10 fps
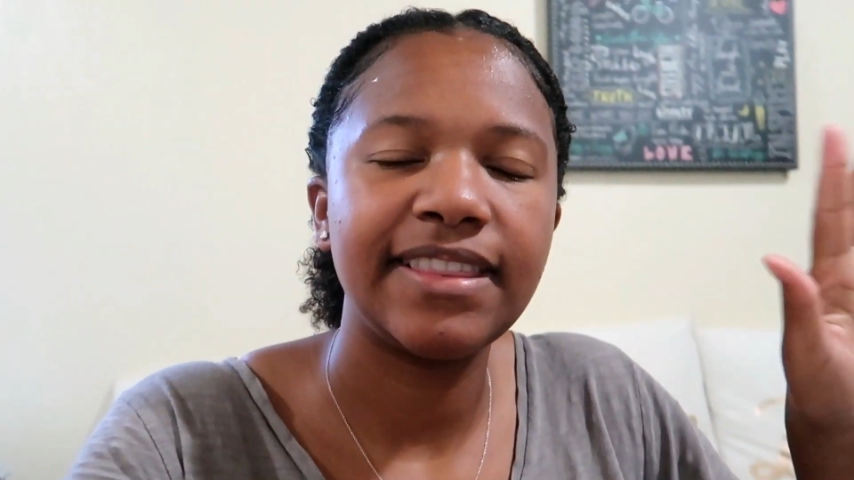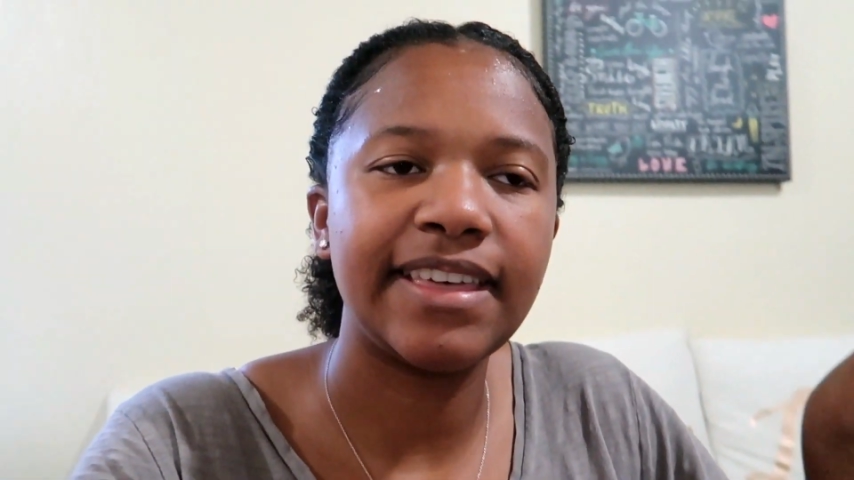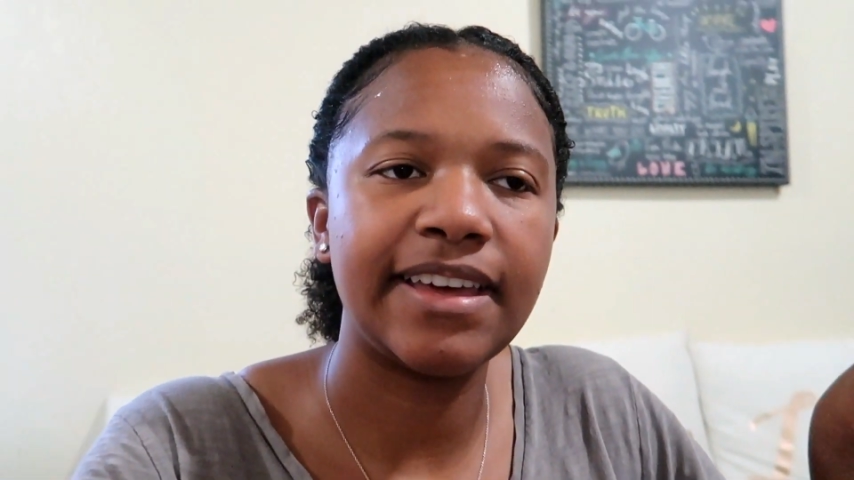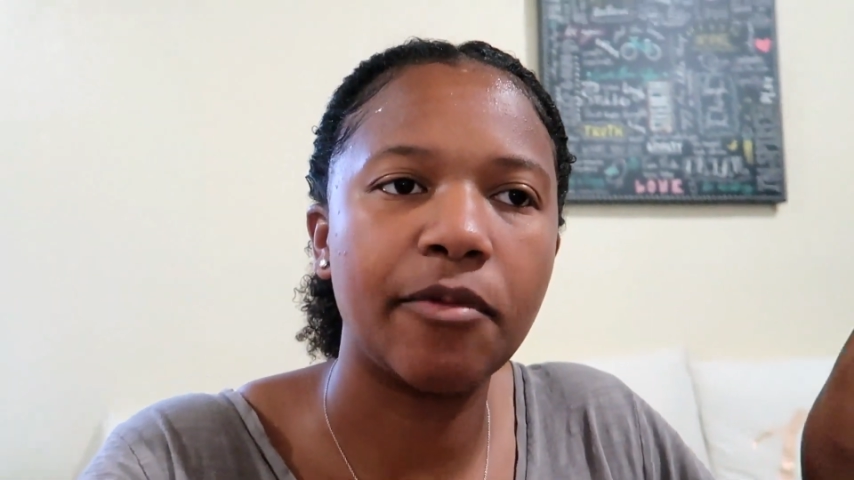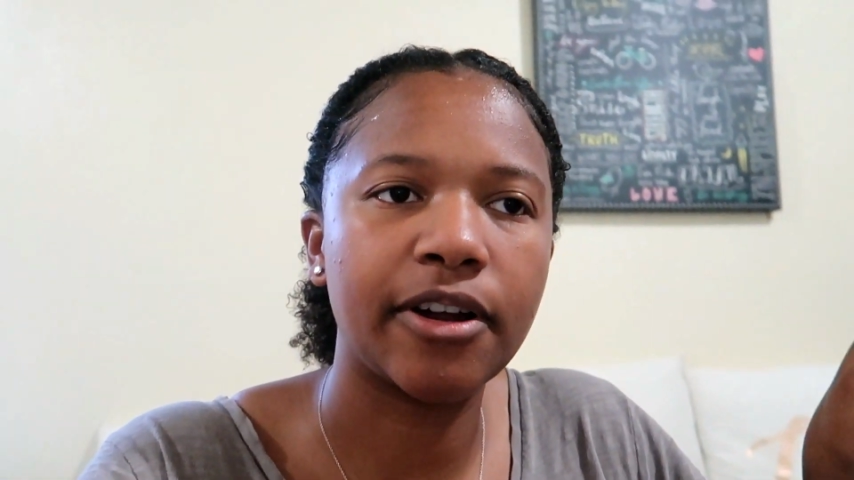
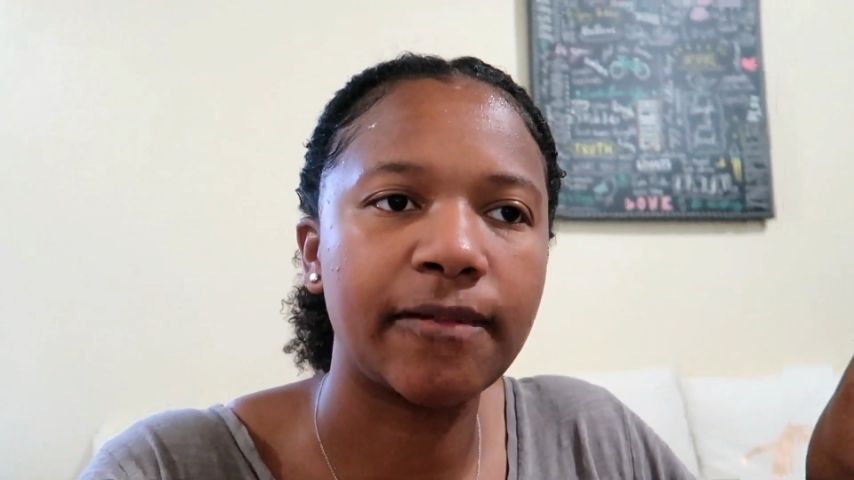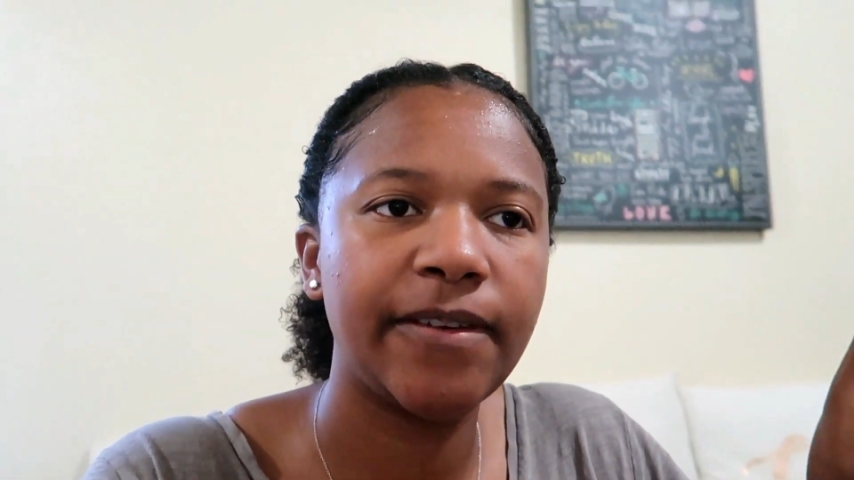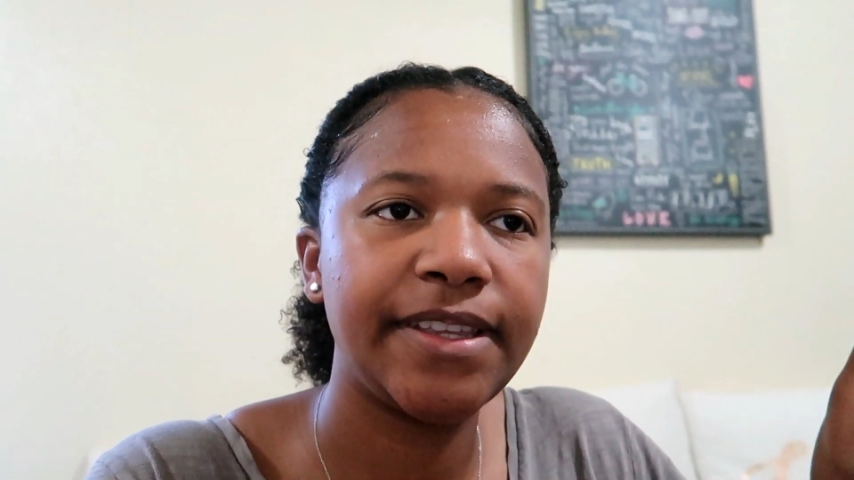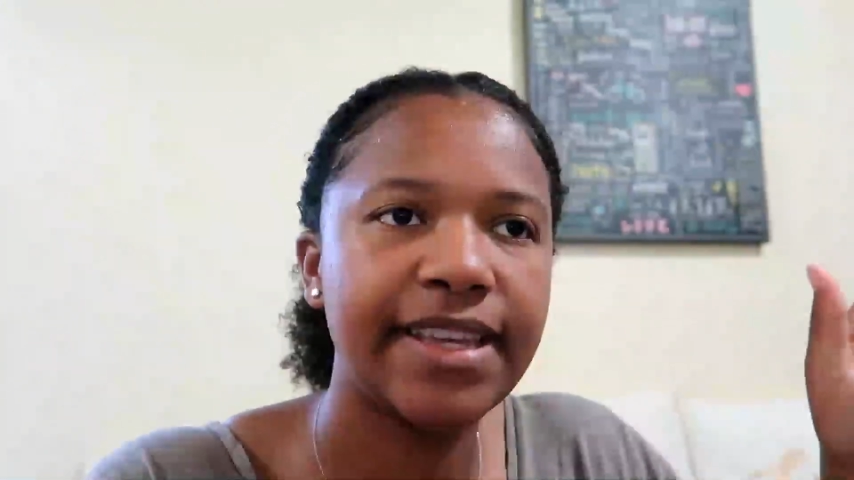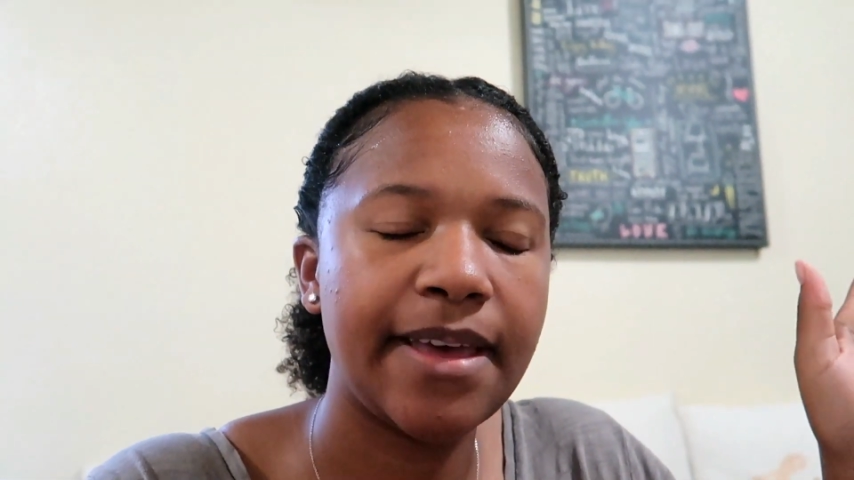then Mark
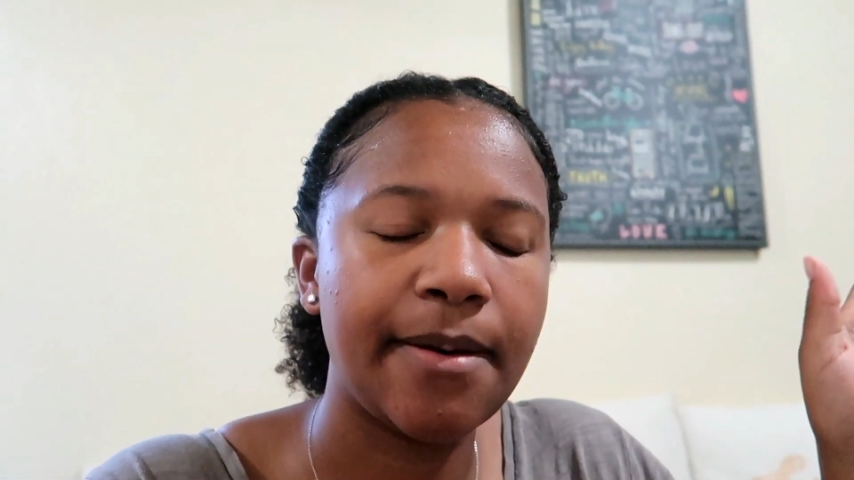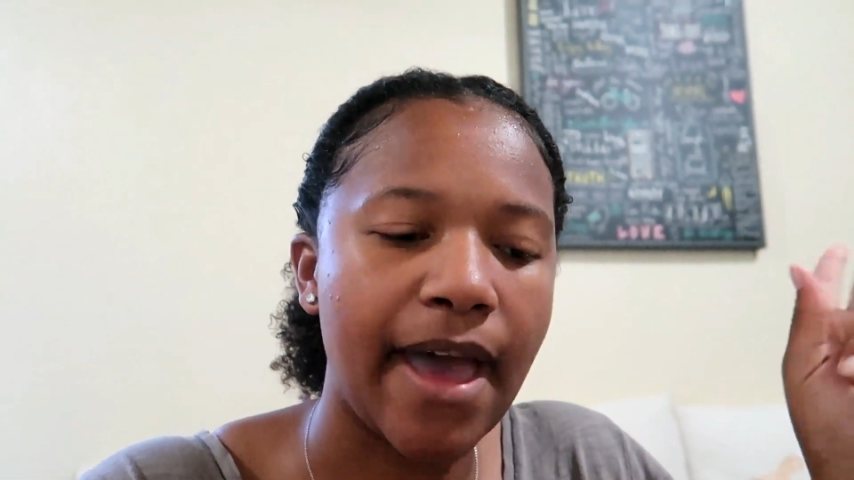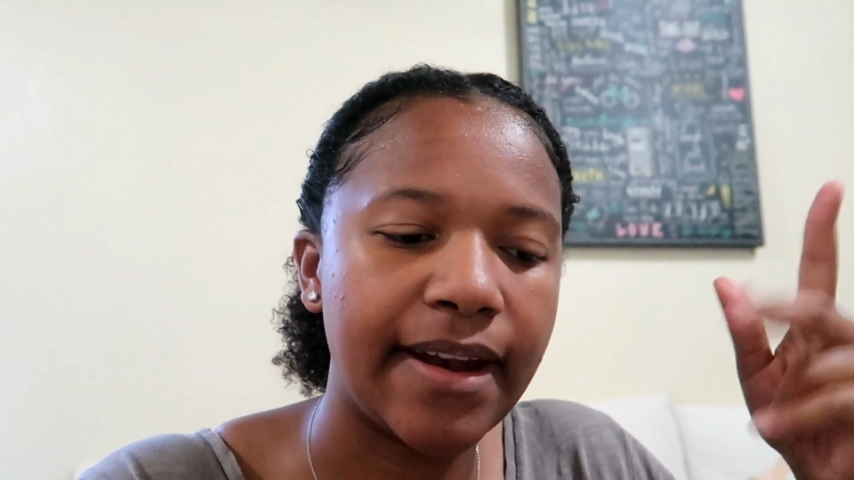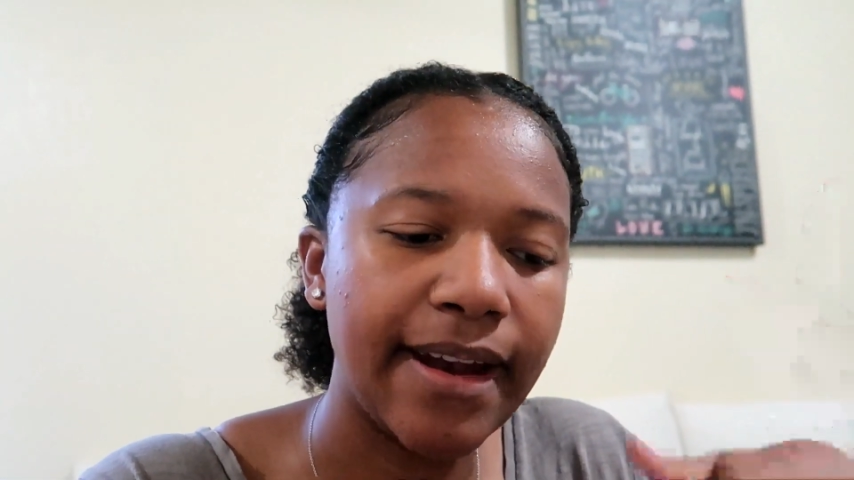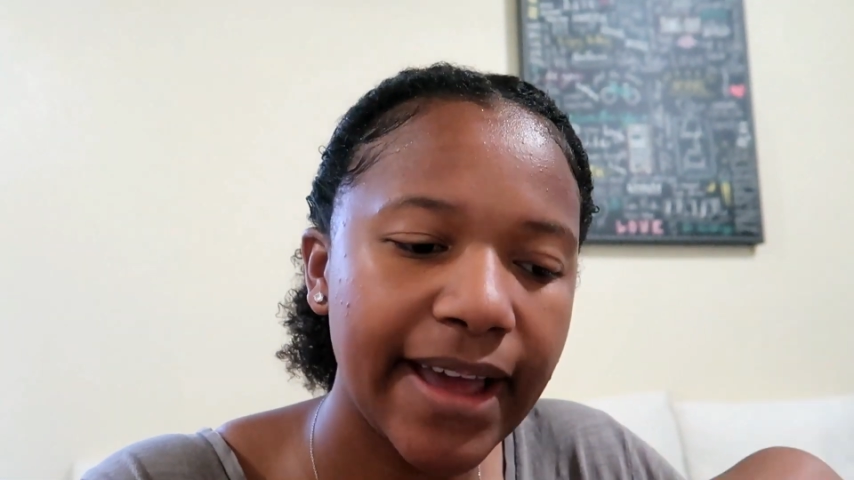feeds him
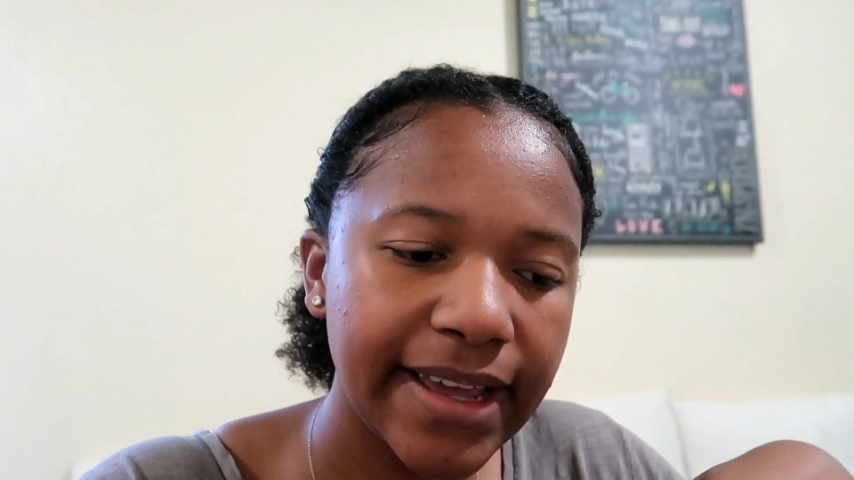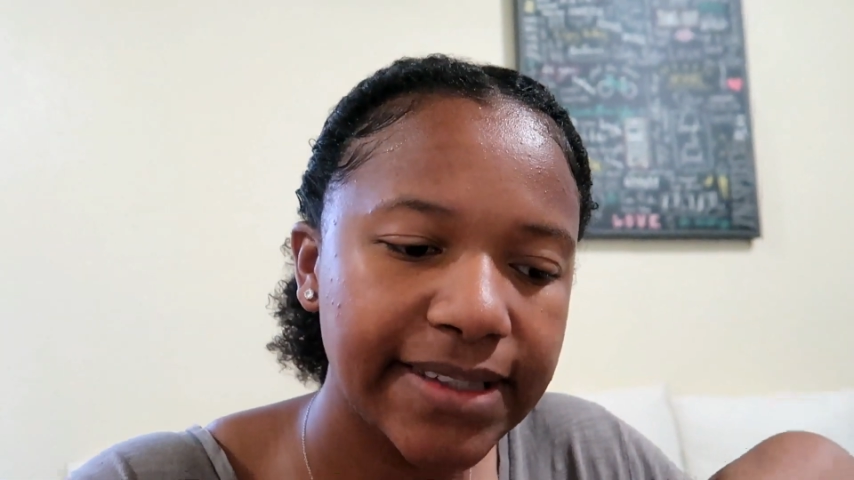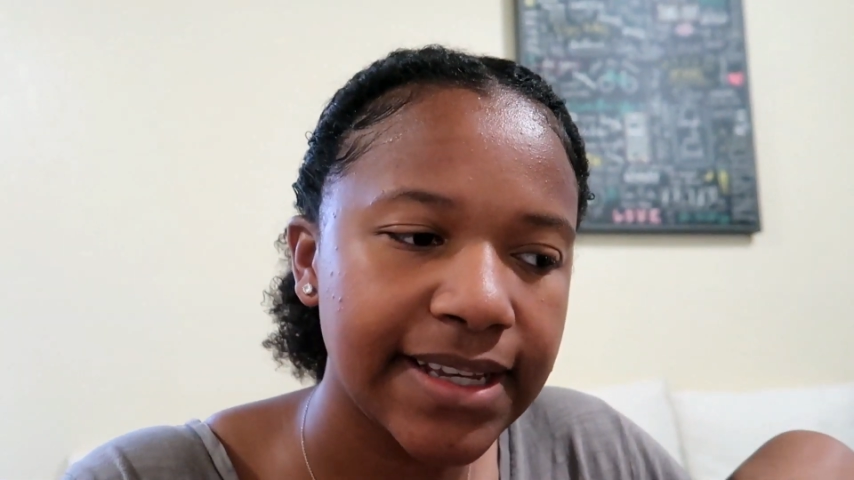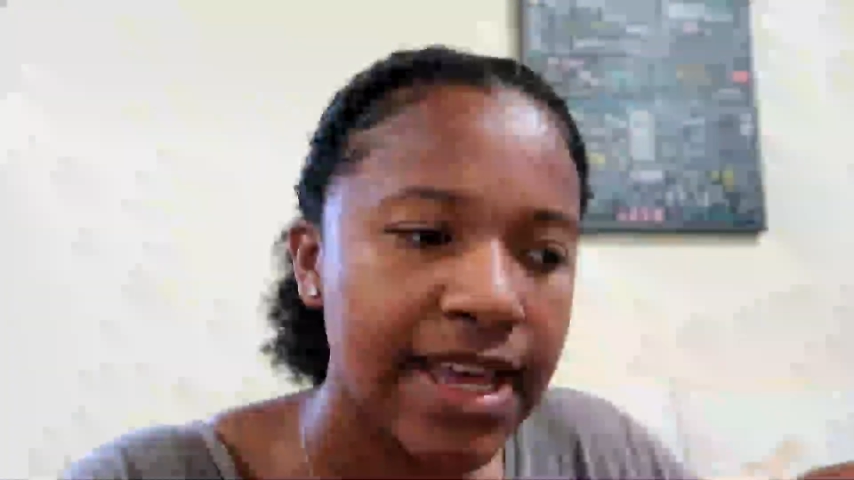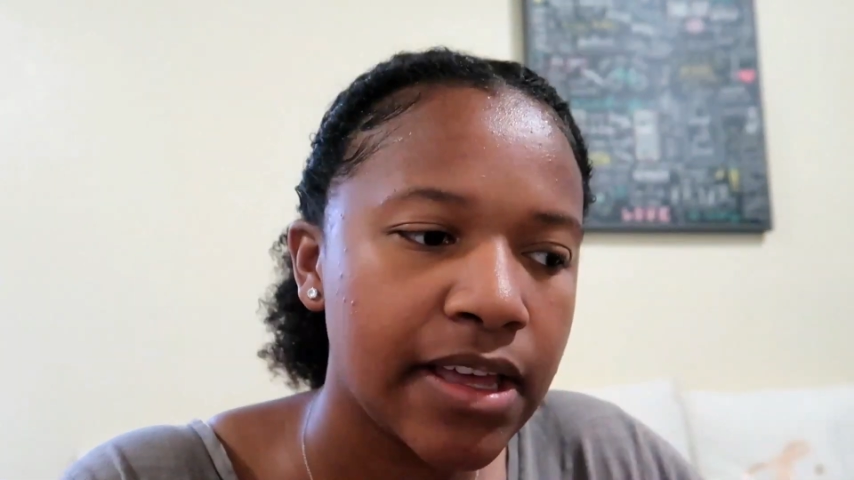at
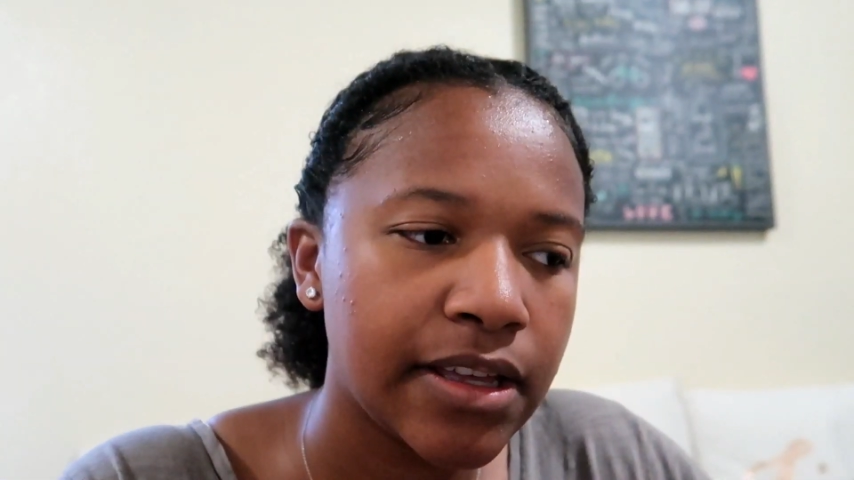night.